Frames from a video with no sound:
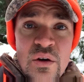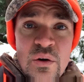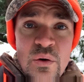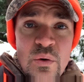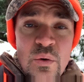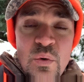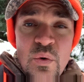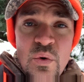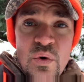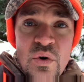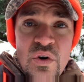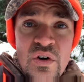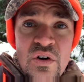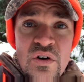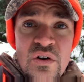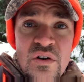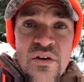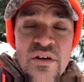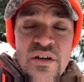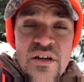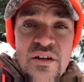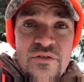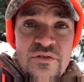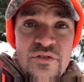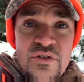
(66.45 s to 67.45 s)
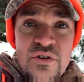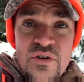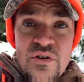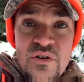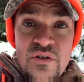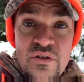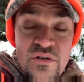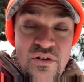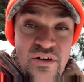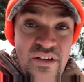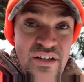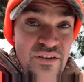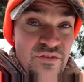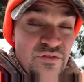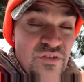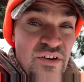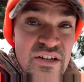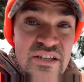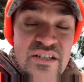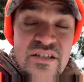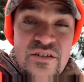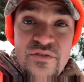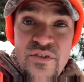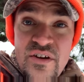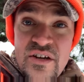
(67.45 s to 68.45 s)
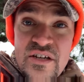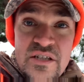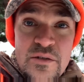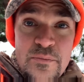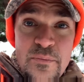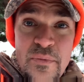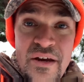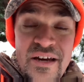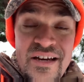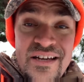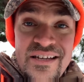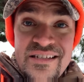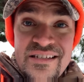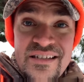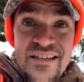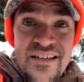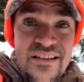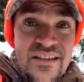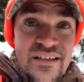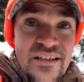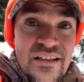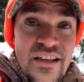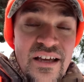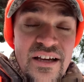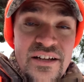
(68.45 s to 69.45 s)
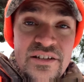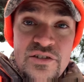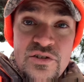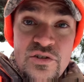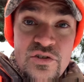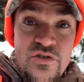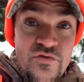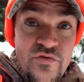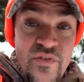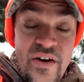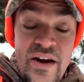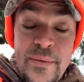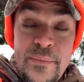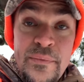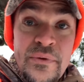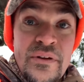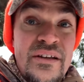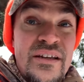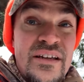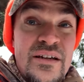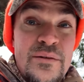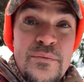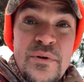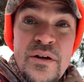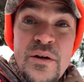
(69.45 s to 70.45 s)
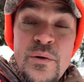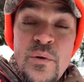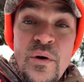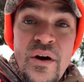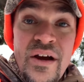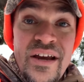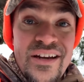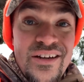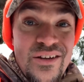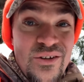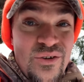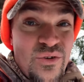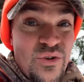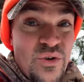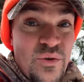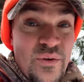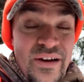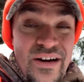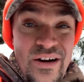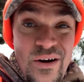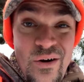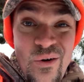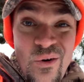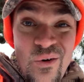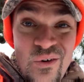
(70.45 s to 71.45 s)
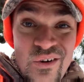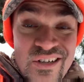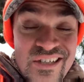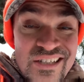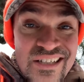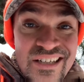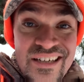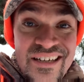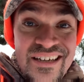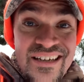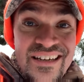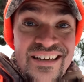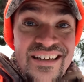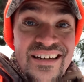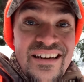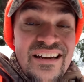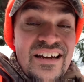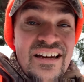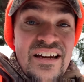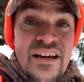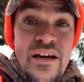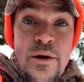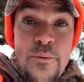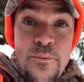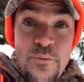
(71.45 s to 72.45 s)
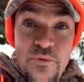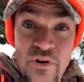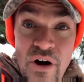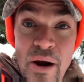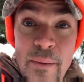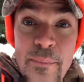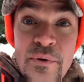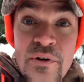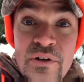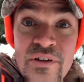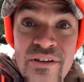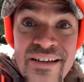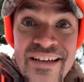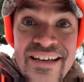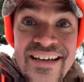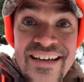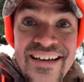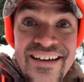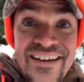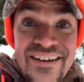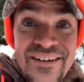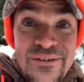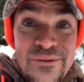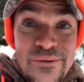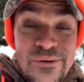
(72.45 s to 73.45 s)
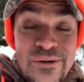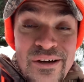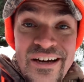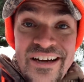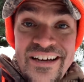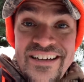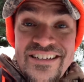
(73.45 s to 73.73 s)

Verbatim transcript: or if you're in a face-to-face -face space and the client starts rambling in a big way and you don't know how to harness it in properly, okay?